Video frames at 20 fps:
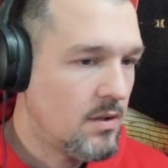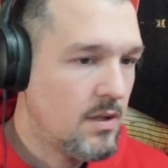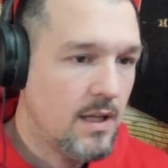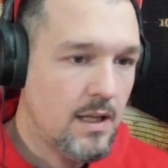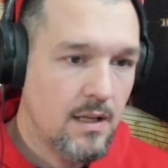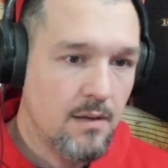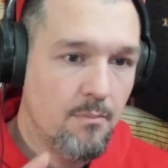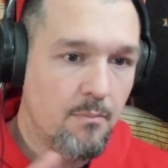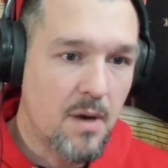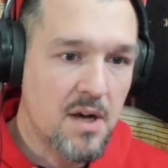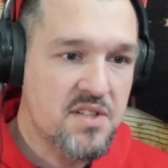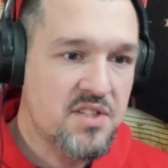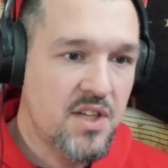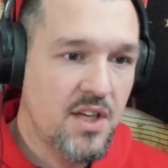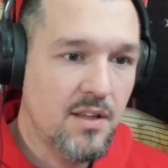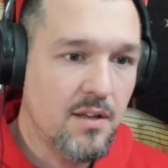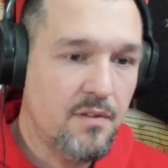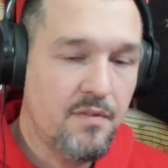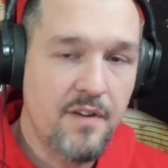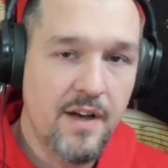
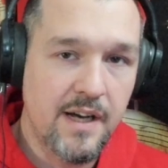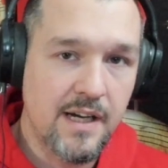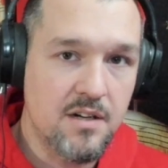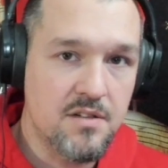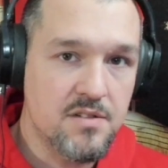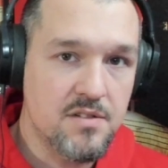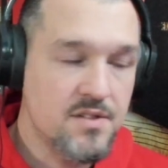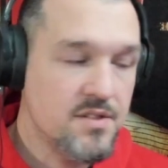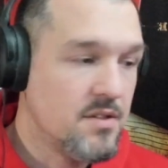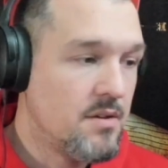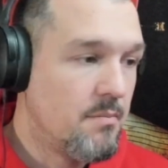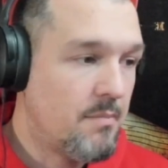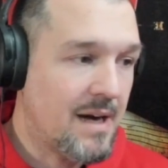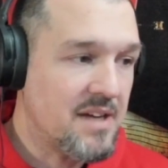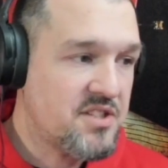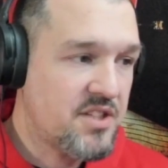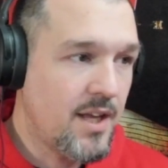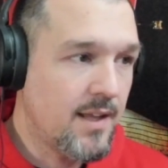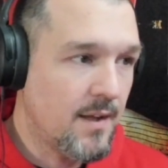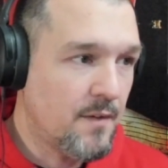Muscular fingers.
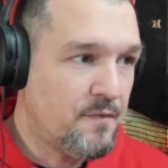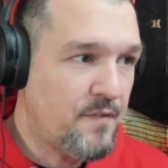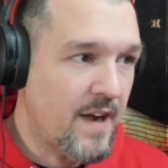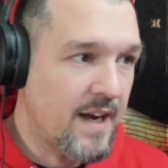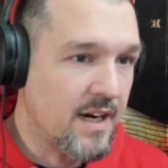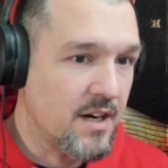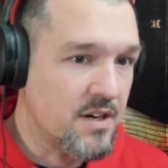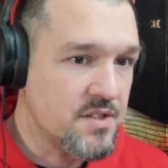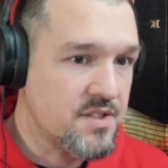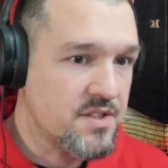Muscular fingers.